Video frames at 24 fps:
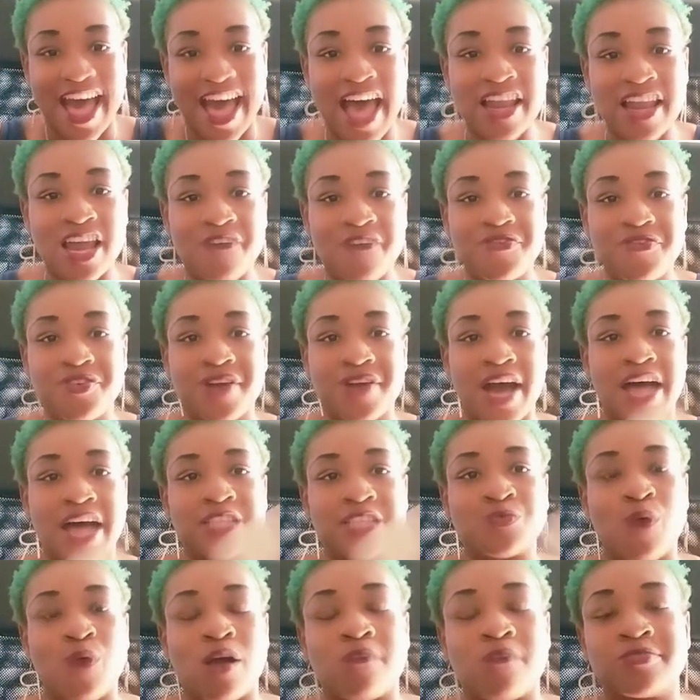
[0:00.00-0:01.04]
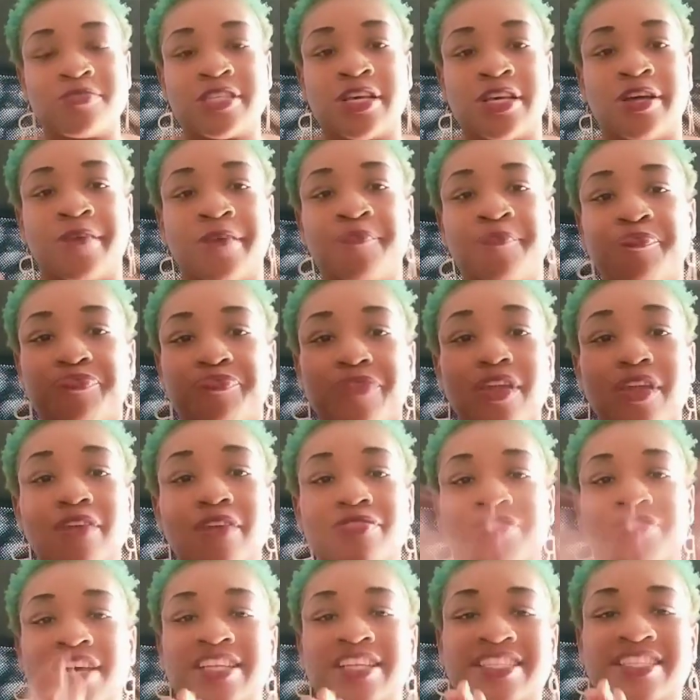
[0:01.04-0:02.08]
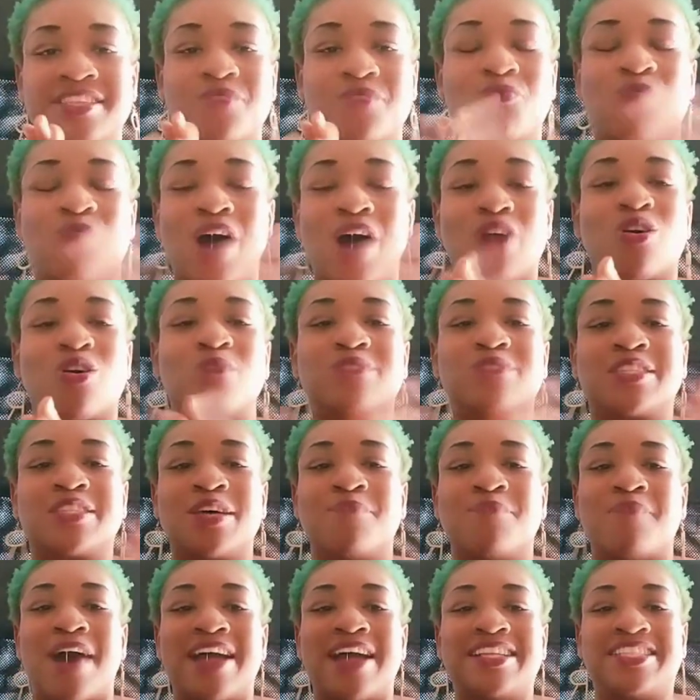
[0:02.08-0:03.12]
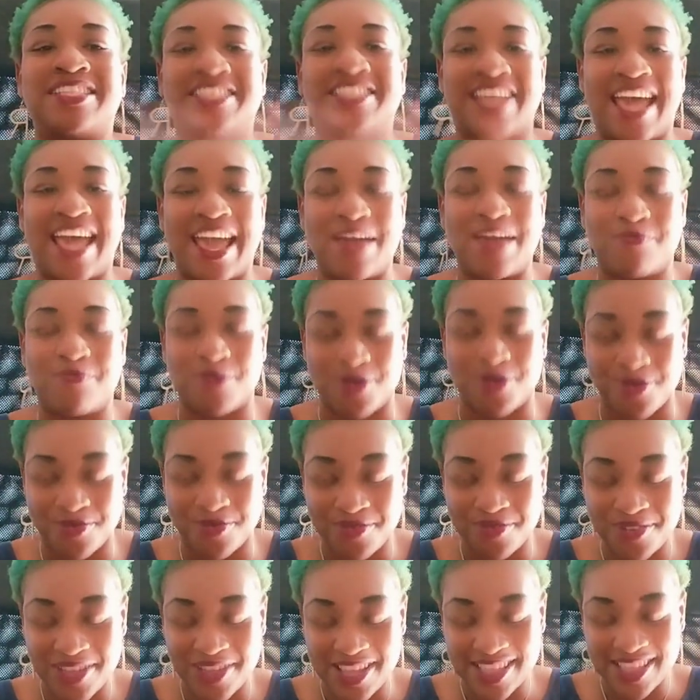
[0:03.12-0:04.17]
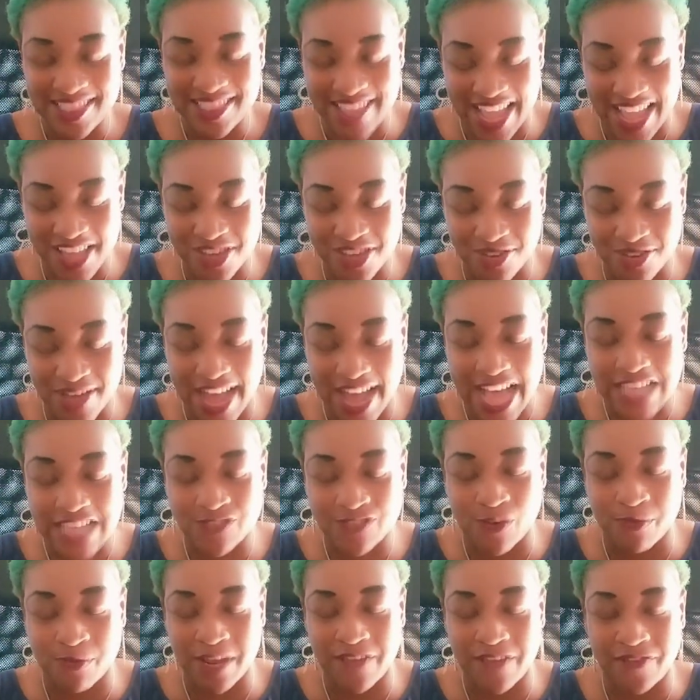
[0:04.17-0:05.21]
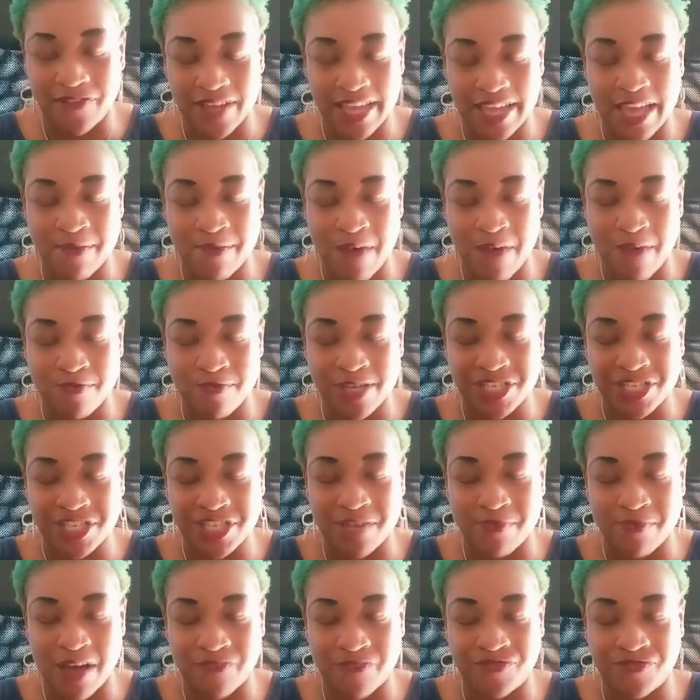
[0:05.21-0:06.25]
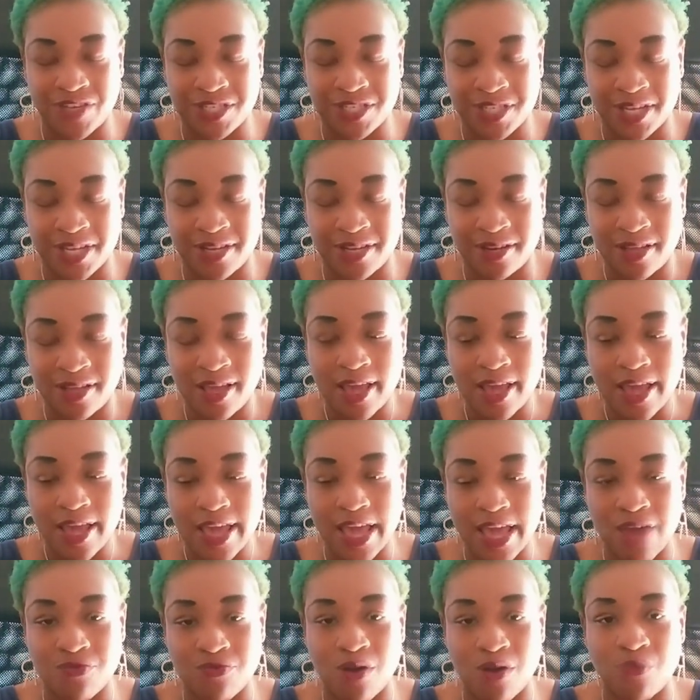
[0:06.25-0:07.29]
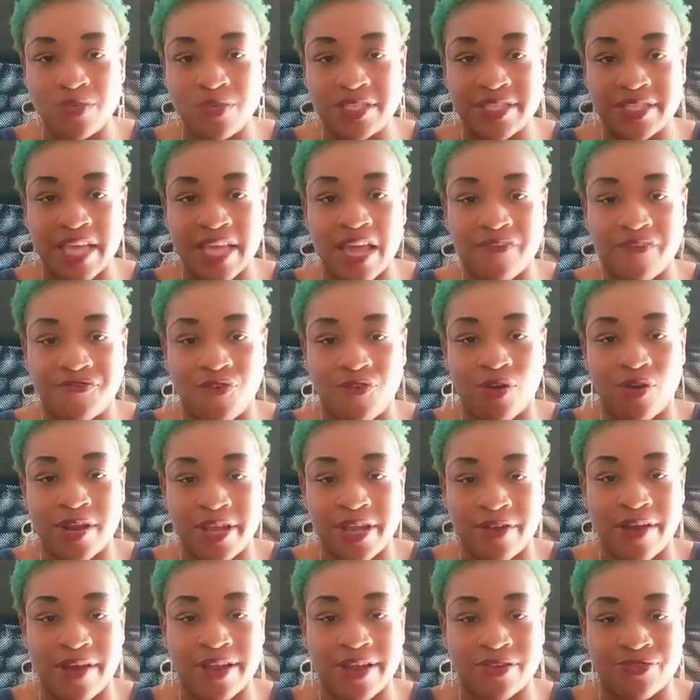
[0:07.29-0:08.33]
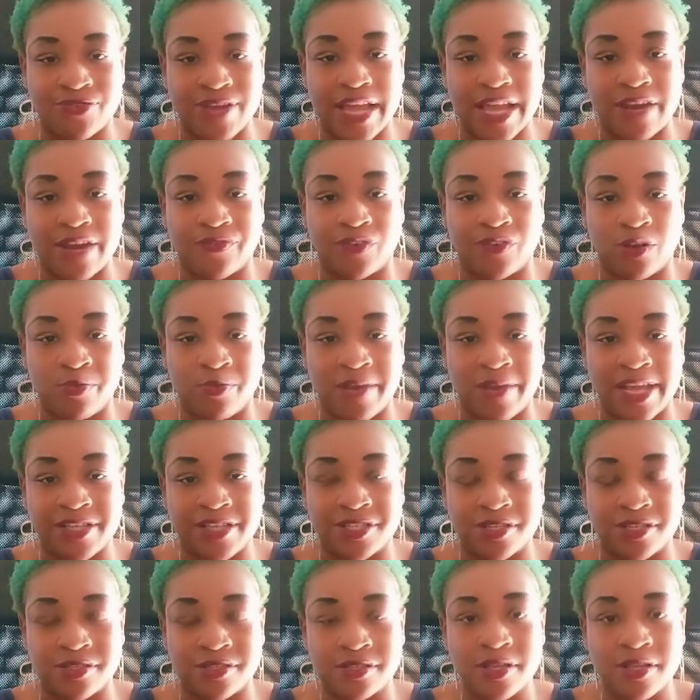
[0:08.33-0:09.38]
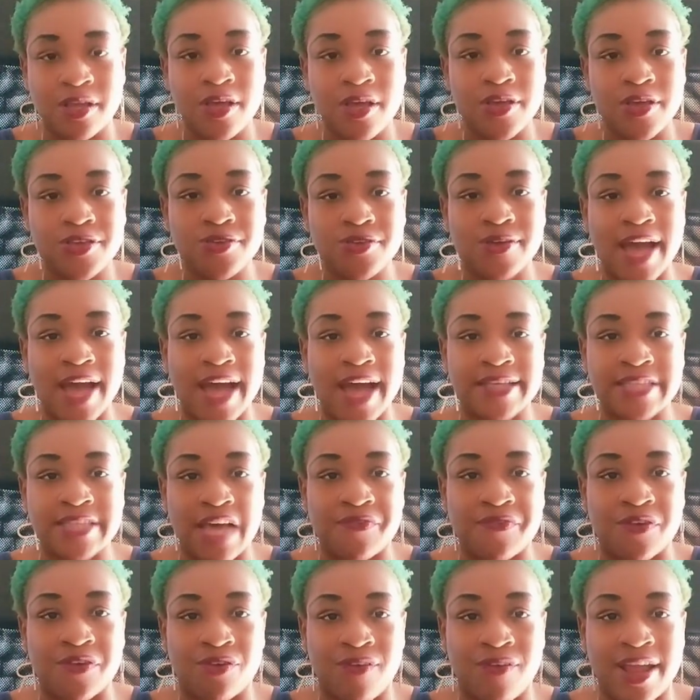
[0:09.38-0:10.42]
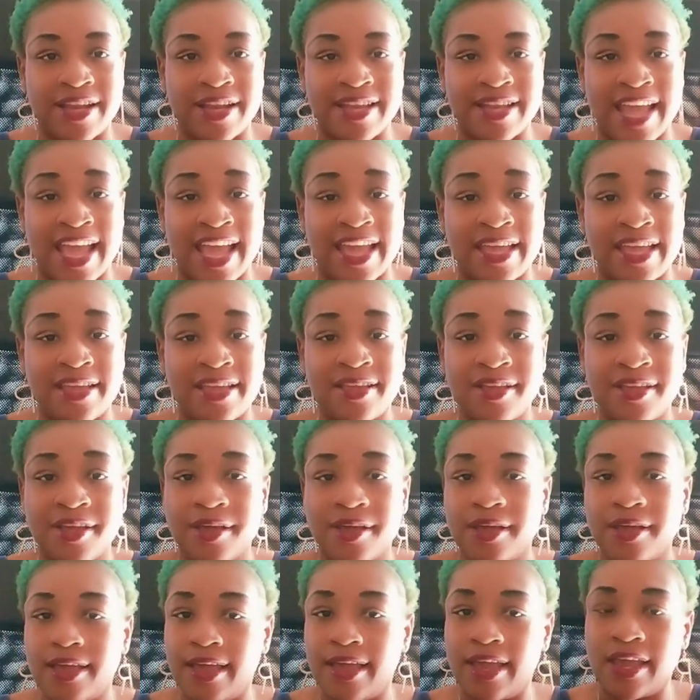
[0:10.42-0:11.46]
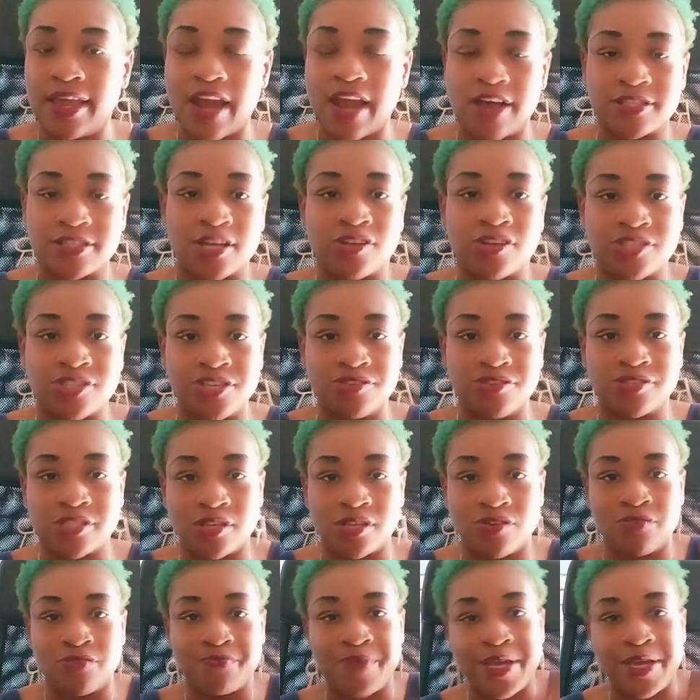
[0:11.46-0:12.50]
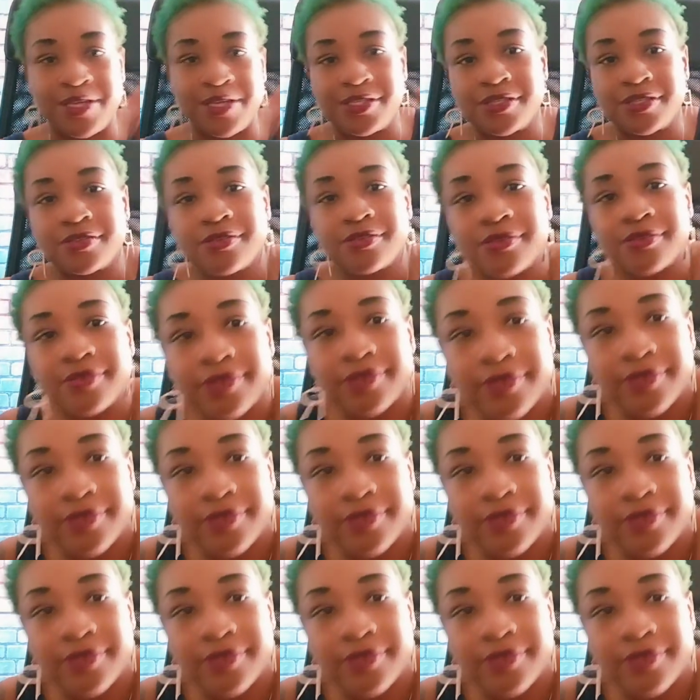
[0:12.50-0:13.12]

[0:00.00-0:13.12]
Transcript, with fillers: I love you guys. Welcome to the welcome to my table. Thank you guys for believing in my mission, my vision, and what we stand for here at Creative Illuminations. You guys have a great day, and I'll talk to you soon. Peace.